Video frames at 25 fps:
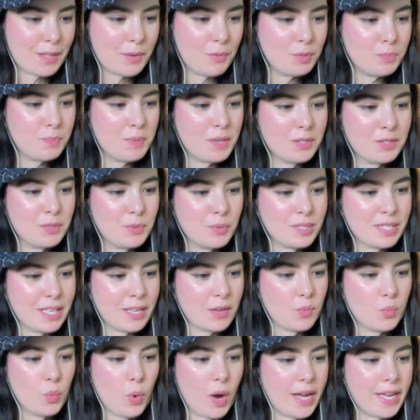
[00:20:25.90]
because it was
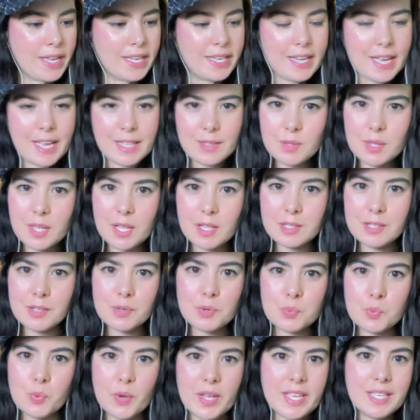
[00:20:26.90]
like white and the
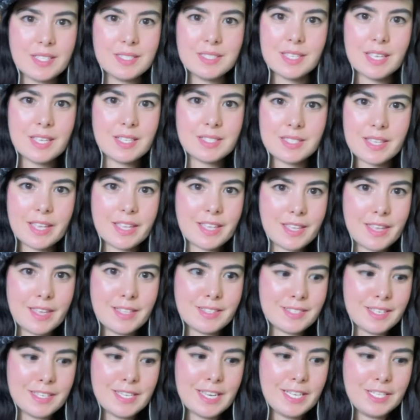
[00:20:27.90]
little wings. It's like,
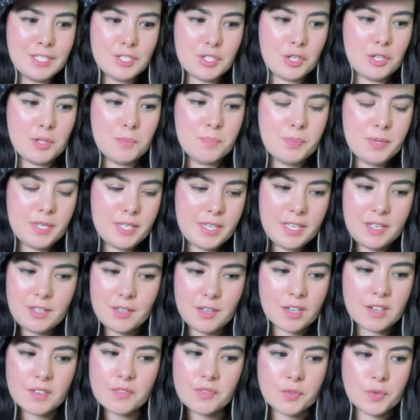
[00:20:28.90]
it's an angel, but in
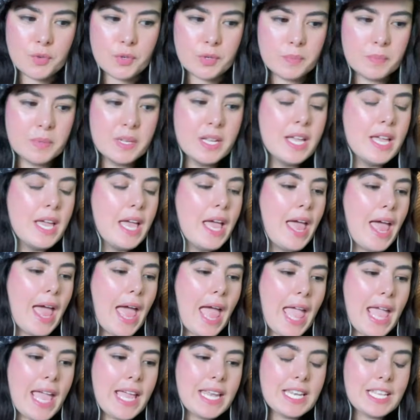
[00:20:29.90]
car form.
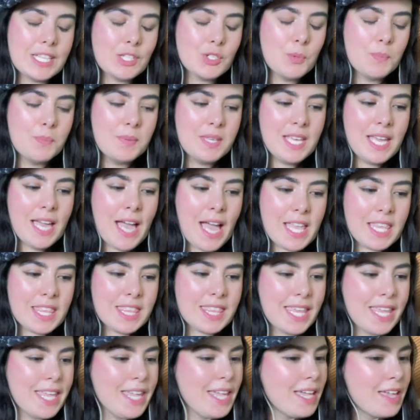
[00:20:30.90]
And to me, I
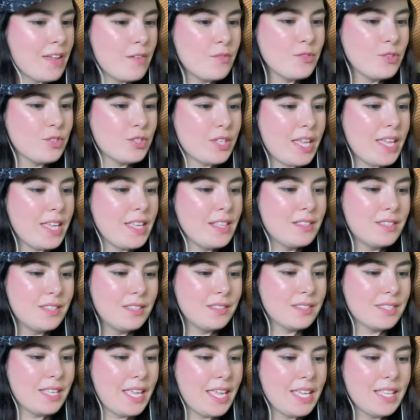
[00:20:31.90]
think I have to say it's
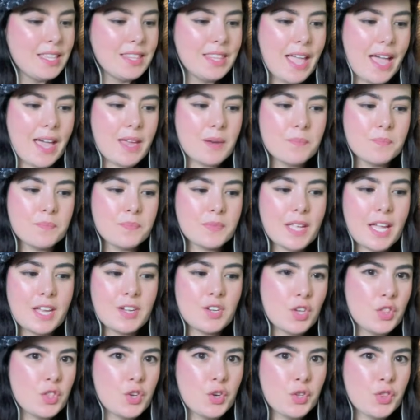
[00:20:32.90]
insane that
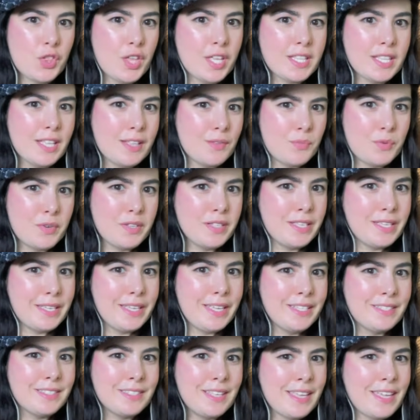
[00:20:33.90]
another thing that really,
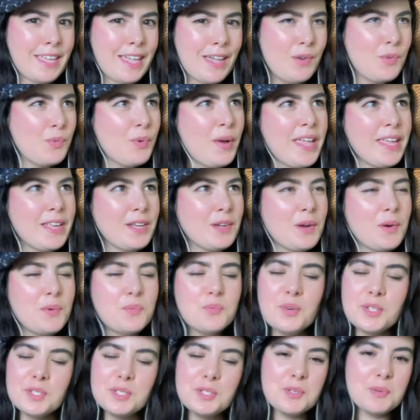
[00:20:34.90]
it's like, wait,
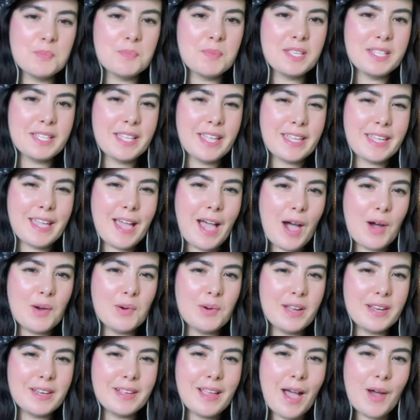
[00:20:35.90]
what do you mean? Like,
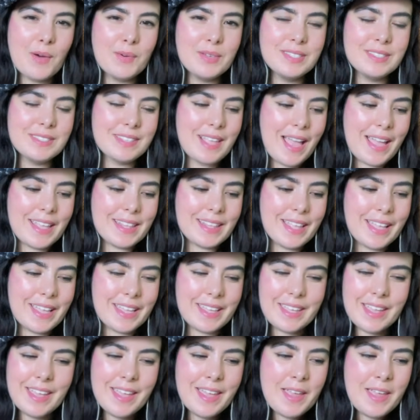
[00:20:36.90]
how is that like,